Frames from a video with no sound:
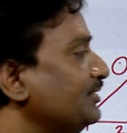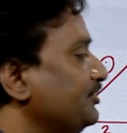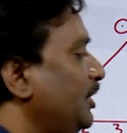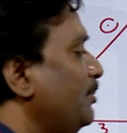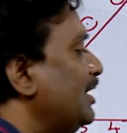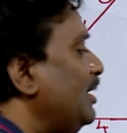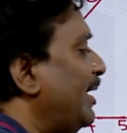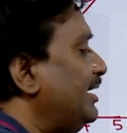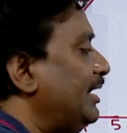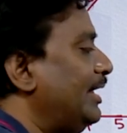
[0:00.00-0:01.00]
Similarly,
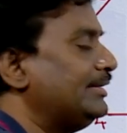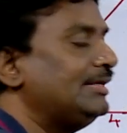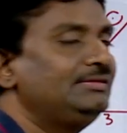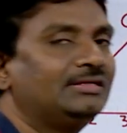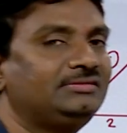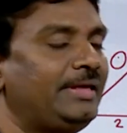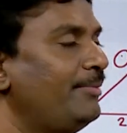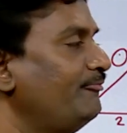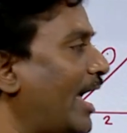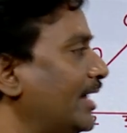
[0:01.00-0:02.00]
by taking the
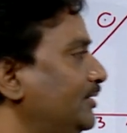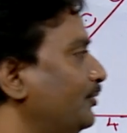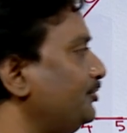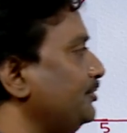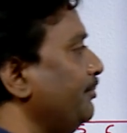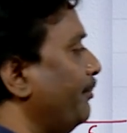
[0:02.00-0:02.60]
same values,